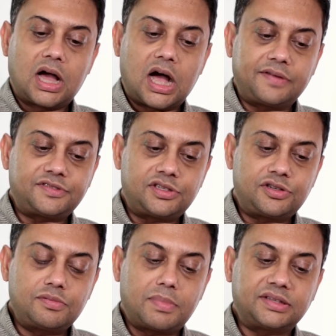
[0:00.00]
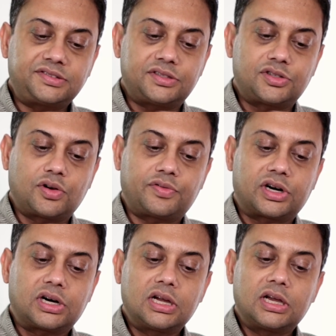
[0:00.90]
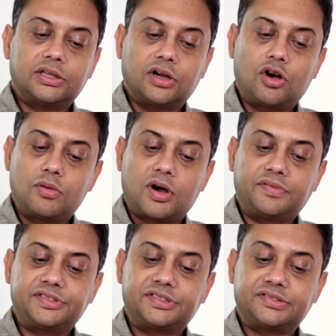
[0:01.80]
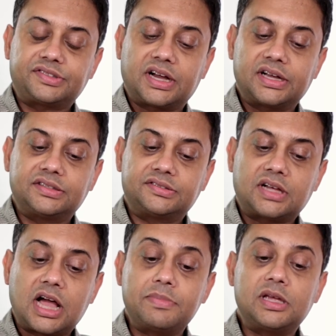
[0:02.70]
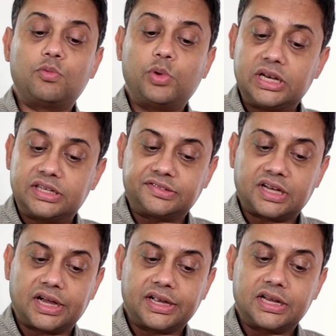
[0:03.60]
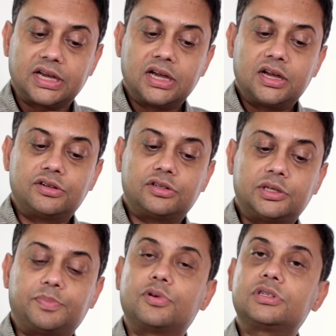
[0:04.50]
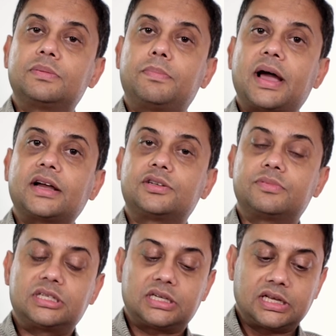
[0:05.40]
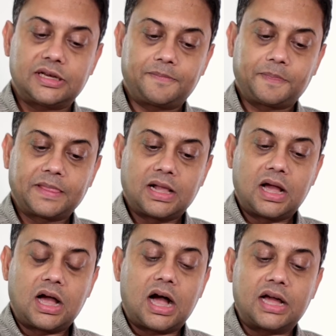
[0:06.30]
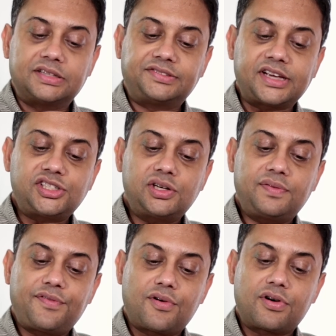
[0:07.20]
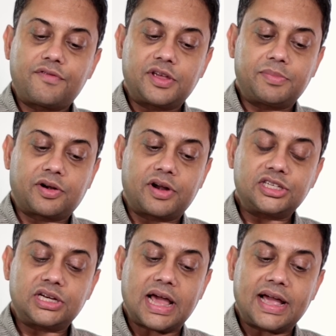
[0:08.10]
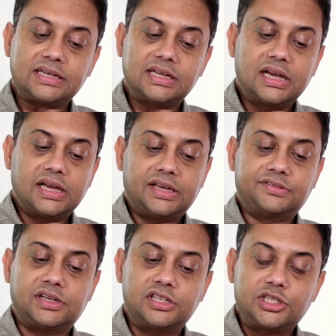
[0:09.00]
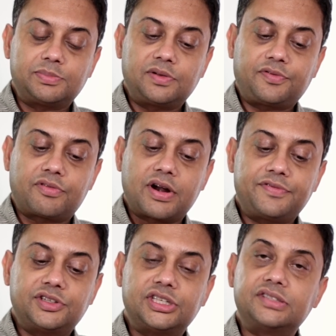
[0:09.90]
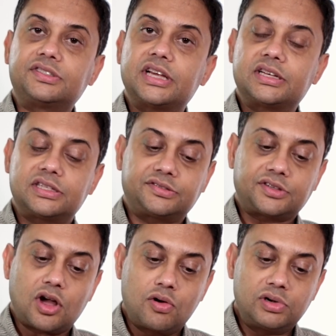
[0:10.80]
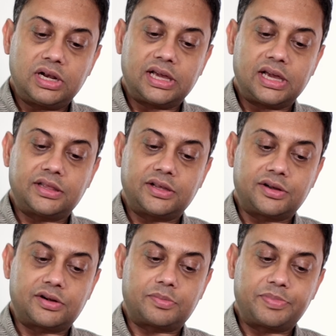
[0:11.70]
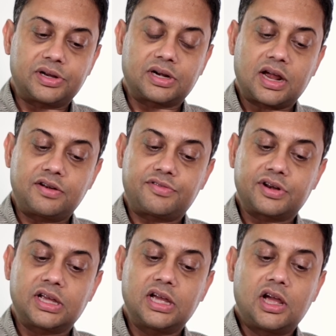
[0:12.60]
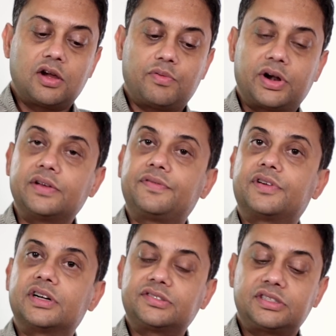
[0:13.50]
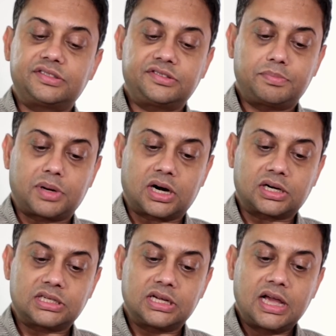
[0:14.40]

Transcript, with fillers: After two months at Dover, the Home Office decides, I mean, we decide, to deport him back to Italy. Under Section 4 of the Immigration Act, he's eligible for refugee status only in the European country where he first disembarked